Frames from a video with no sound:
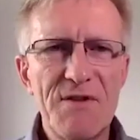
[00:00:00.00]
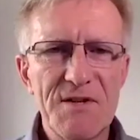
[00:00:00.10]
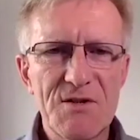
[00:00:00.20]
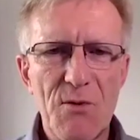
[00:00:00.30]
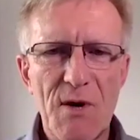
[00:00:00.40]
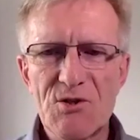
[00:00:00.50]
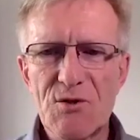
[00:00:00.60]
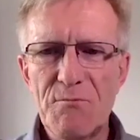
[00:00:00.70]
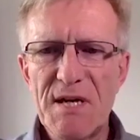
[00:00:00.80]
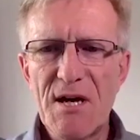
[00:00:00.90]
this
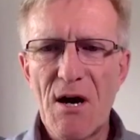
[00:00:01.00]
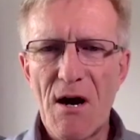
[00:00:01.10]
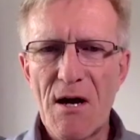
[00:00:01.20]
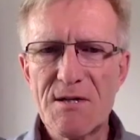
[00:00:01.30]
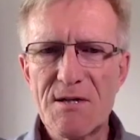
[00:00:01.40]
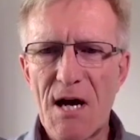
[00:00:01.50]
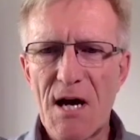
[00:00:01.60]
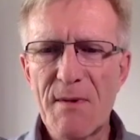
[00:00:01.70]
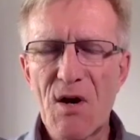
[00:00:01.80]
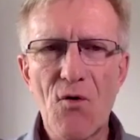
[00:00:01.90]
question because
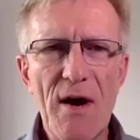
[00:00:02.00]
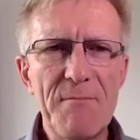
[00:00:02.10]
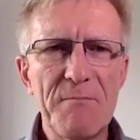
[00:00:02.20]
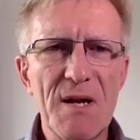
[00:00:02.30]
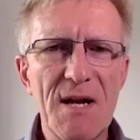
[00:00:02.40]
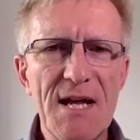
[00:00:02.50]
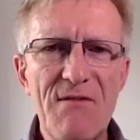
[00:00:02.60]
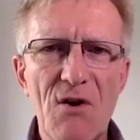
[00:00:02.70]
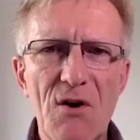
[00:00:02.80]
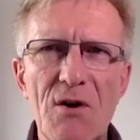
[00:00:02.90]
I'm a great
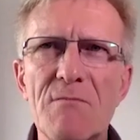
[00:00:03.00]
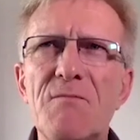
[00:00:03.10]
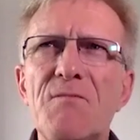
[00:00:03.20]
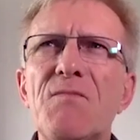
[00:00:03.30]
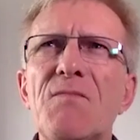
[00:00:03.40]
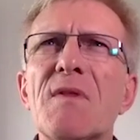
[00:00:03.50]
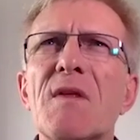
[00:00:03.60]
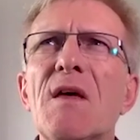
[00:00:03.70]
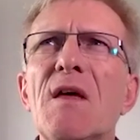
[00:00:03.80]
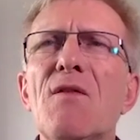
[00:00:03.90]
believer
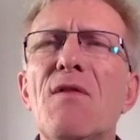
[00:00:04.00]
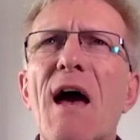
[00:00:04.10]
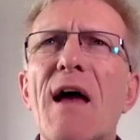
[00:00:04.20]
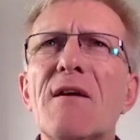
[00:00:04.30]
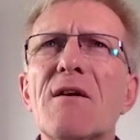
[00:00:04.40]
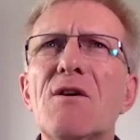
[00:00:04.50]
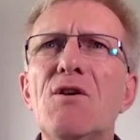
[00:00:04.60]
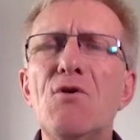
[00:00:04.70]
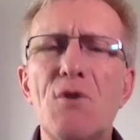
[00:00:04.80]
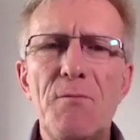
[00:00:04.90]
that
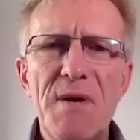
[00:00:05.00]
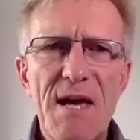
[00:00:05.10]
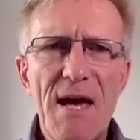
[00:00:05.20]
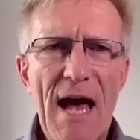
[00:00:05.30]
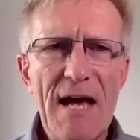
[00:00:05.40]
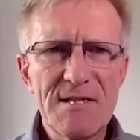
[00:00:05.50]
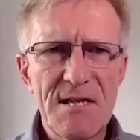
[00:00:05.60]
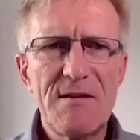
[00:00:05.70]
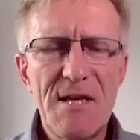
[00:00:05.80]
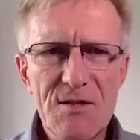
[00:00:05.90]
you could be
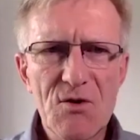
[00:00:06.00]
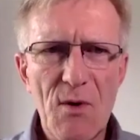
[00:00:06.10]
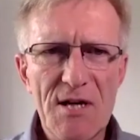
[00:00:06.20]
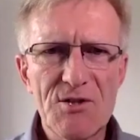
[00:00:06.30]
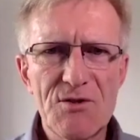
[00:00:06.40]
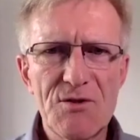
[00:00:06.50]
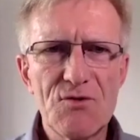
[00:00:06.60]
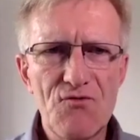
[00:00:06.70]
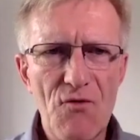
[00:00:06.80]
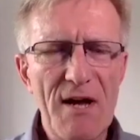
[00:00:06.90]
asking these
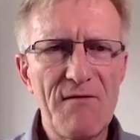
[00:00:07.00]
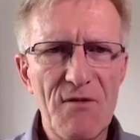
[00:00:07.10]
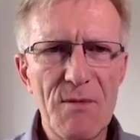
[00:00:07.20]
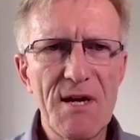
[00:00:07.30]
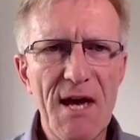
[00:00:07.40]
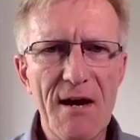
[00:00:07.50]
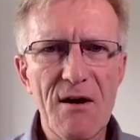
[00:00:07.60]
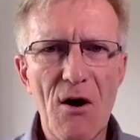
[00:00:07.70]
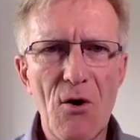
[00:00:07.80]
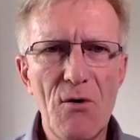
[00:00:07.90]
questions right from the
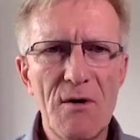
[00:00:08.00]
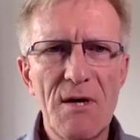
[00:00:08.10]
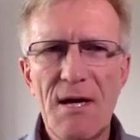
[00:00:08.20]
get-go.